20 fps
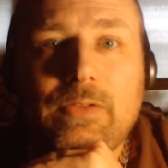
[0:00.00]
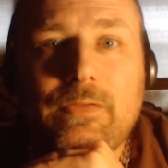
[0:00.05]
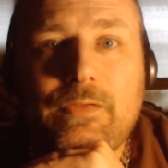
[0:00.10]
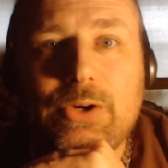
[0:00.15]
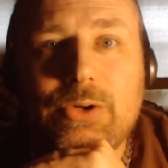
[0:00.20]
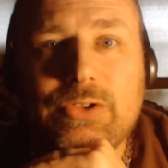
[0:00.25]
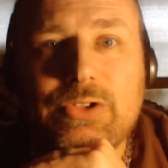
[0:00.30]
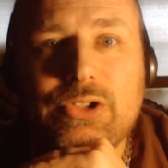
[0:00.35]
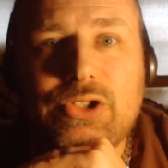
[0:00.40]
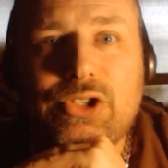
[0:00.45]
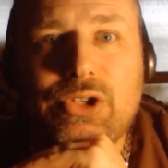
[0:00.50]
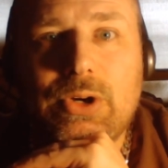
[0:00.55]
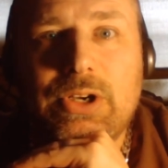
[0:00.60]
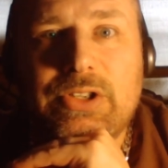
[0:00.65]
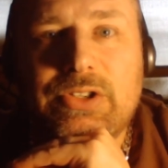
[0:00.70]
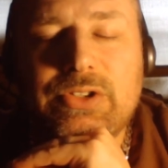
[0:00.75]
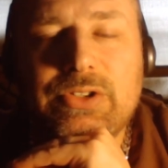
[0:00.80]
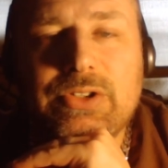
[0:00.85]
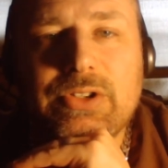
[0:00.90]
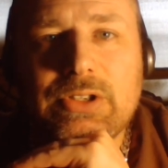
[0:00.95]
Fear is a
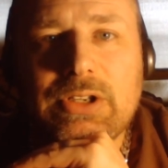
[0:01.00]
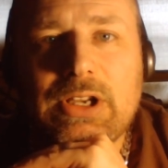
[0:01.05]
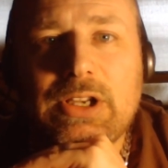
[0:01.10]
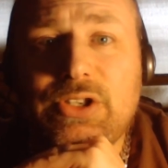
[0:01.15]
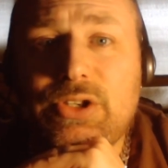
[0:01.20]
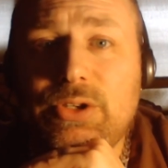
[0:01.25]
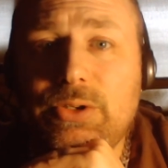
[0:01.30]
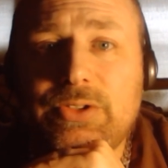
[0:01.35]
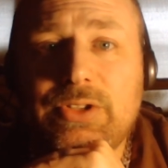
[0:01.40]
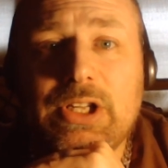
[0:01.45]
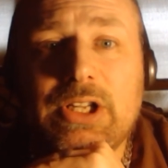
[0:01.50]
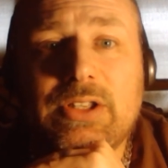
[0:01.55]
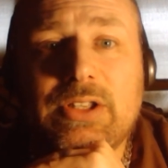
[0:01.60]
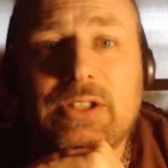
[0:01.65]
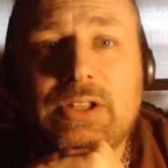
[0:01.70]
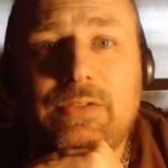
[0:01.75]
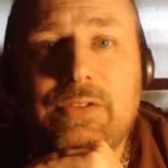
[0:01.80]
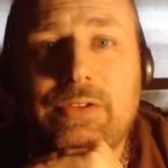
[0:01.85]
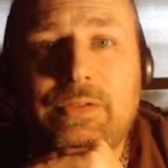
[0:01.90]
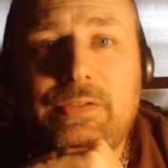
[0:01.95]
choice. I choose not to
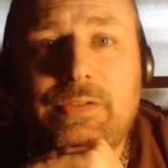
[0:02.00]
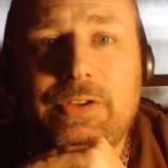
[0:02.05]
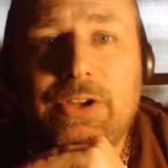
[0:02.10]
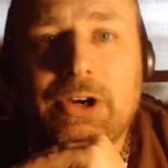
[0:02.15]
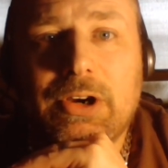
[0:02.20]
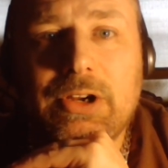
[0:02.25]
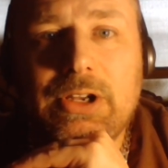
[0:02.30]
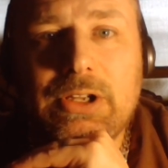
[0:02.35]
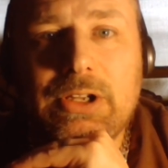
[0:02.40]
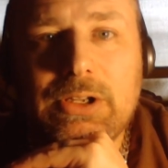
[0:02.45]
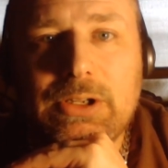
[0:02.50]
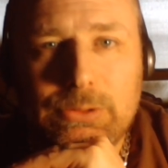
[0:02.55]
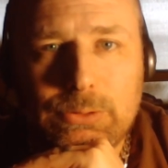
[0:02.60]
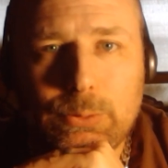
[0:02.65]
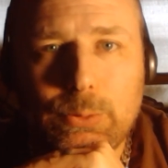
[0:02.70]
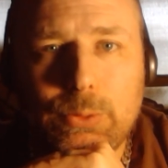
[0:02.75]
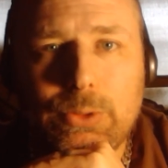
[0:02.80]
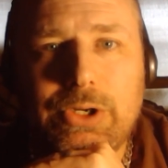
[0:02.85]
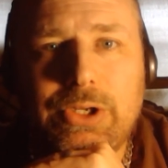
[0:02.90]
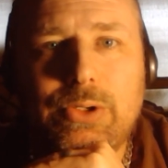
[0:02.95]
live in fear.
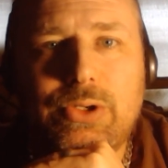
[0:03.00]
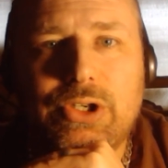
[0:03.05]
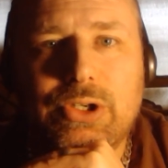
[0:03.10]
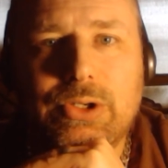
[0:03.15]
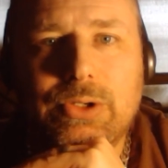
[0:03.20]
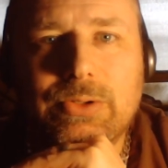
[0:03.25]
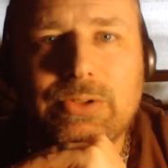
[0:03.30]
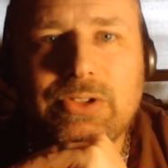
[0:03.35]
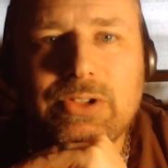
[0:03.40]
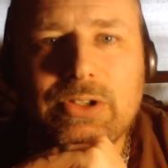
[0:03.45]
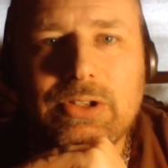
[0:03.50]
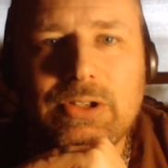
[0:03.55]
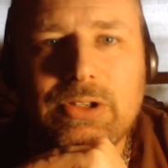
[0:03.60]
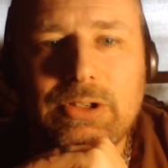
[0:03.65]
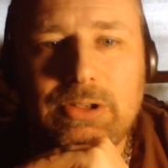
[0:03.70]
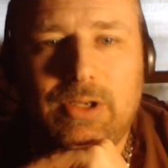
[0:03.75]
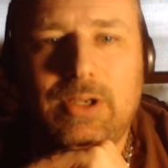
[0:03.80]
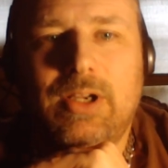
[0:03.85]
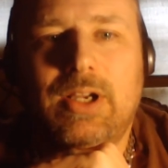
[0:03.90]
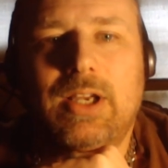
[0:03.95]
What do you choose?
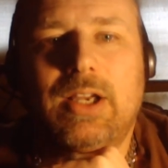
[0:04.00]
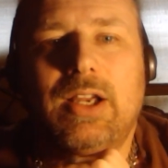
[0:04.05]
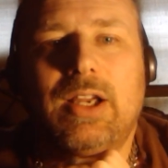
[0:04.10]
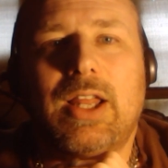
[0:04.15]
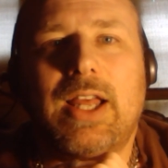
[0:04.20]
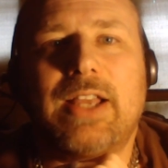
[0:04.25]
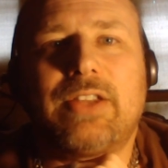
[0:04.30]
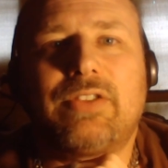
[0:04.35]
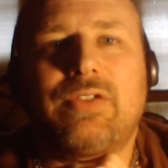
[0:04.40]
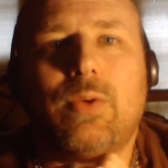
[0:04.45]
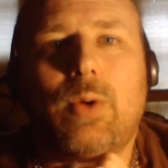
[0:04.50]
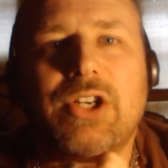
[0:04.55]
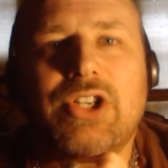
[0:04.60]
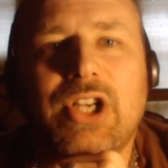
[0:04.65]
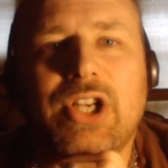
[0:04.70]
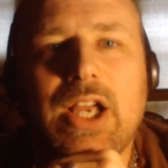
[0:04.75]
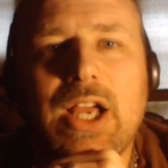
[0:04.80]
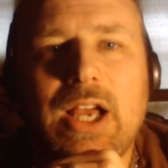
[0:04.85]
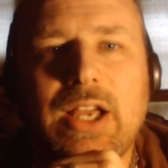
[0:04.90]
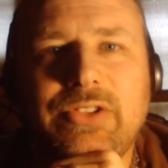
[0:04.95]
Thanks for
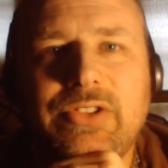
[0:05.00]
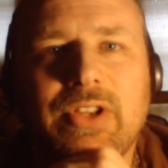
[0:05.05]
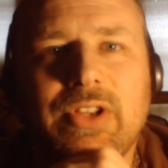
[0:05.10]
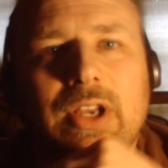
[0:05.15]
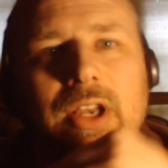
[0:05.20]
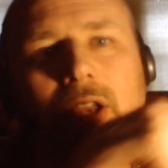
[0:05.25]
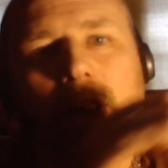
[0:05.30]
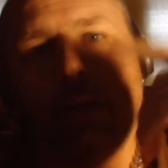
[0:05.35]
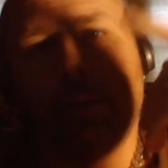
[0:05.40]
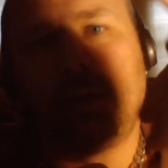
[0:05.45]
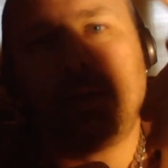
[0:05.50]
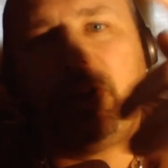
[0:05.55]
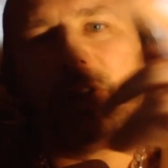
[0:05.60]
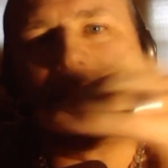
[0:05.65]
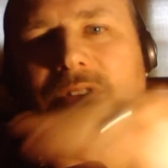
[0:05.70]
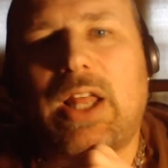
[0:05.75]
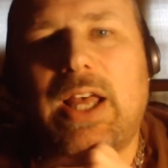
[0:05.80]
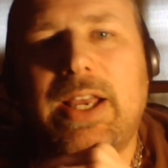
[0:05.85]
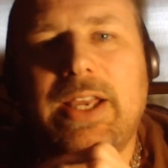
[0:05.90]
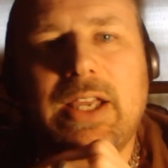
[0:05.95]
watching, guys.
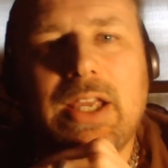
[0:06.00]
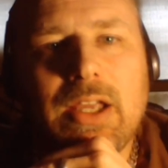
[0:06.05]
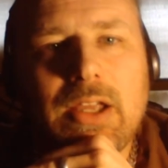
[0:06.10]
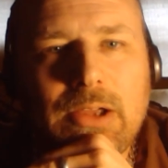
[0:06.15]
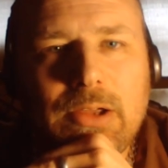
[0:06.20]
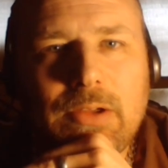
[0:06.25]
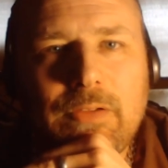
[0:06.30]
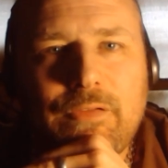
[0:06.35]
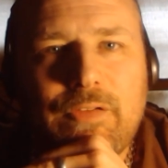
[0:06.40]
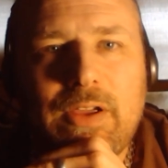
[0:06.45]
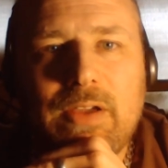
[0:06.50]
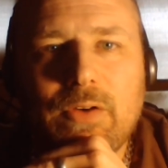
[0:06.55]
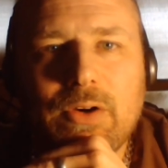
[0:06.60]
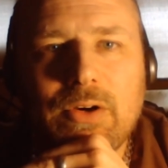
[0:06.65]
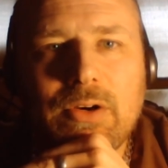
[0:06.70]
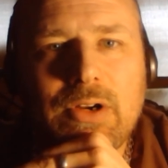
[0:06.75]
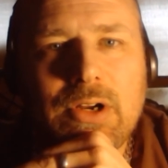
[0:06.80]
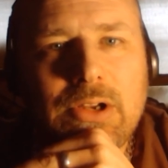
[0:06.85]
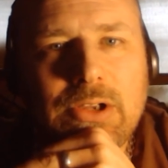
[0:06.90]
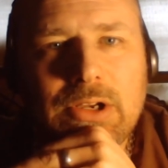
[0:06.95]
Please like,
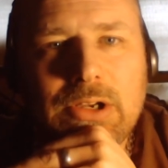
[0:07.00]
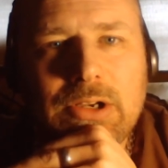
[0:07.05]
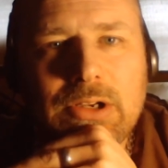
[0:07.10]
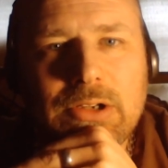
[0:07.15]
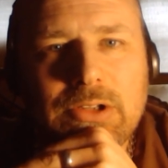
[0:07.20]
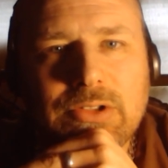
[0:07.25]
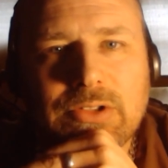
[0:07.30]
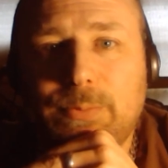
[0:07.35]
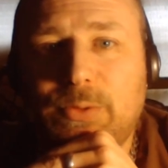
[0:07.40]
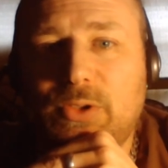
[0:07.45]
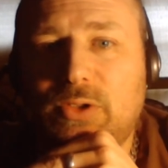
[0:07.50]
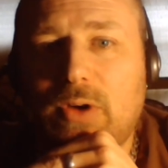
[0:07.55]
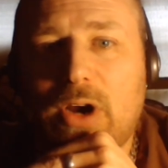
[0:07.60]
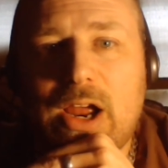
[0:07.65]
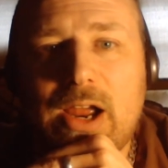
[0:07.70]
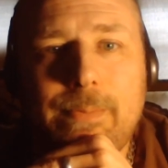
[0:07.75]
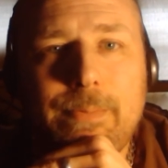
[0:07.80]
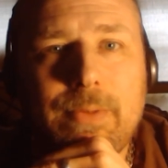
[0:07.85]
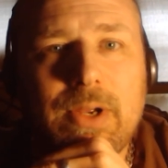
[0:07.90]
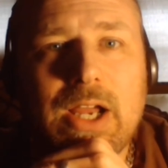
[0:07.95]
favor,
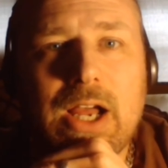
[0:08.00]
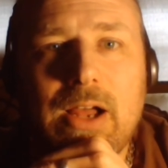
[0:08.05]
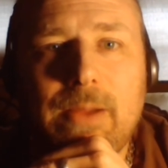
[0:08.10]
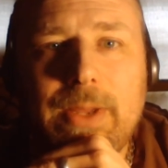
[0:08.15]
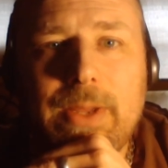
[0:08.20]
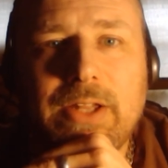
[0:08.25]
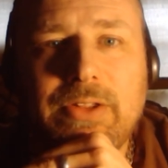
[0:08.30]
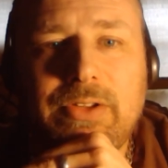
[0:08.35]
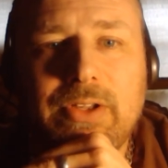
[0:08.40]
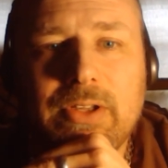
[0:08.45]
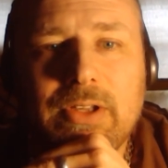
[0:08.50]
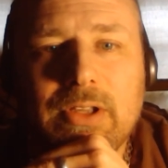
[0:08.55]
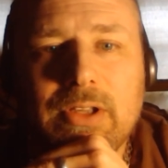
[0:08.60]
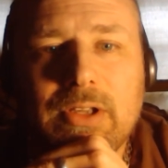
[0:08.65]
subscribe, comment,